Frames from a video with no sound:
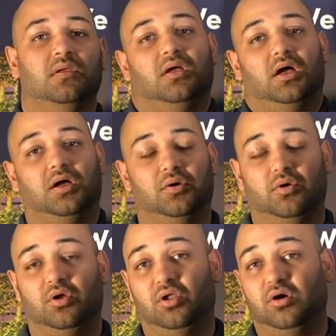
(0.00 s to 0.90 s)
A
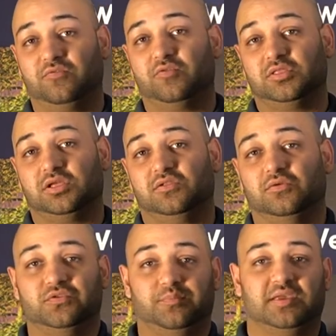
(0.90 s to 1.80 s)
lot of what they
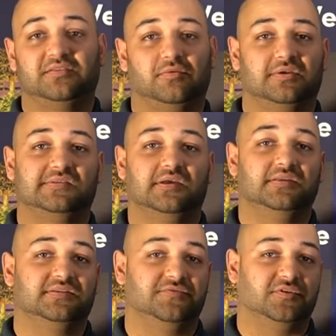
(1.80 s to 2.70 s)
do is based around
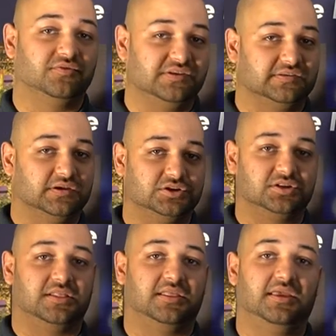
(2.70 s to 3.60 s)
scientific research
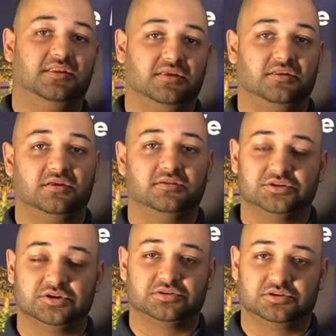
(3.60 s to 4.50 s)
that they did in
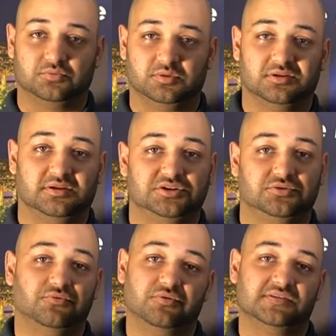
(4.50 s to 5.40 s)
conjunction with the
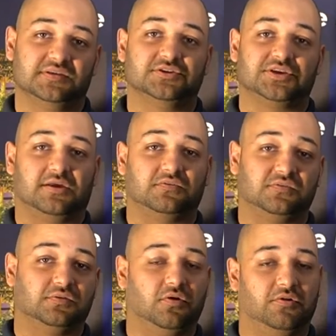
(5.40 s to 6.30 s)
National Research
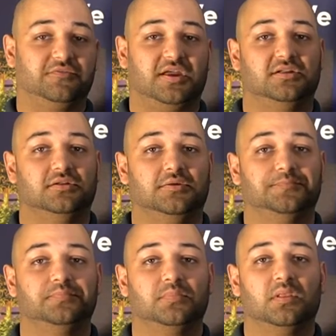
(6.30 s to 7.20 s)
Council of Canada.
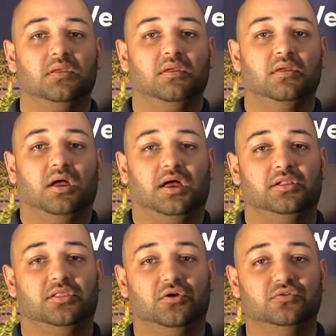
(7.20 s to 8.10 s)

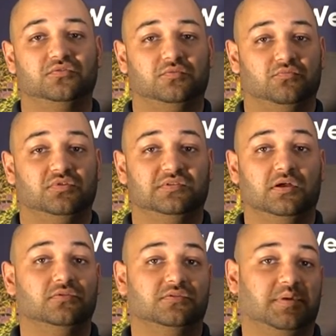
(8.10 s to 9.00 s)
And those
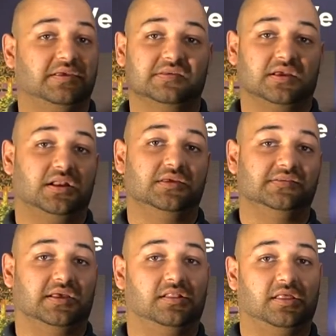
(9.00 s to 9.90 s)
results basically
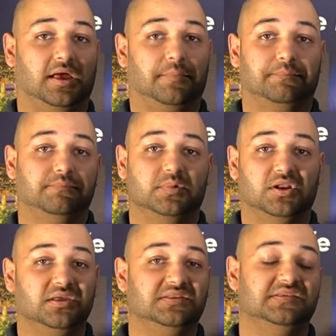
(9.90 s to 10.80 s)
said that
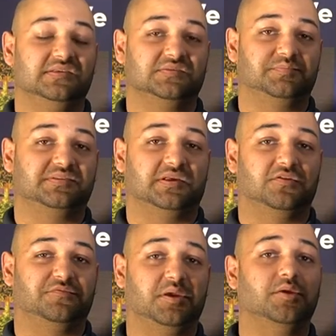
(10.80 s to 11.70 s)
96%
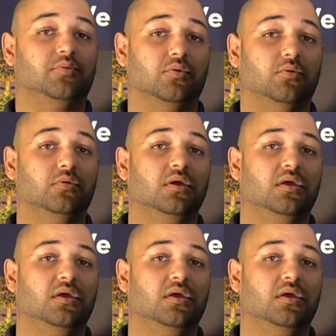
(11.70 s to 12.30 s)
of people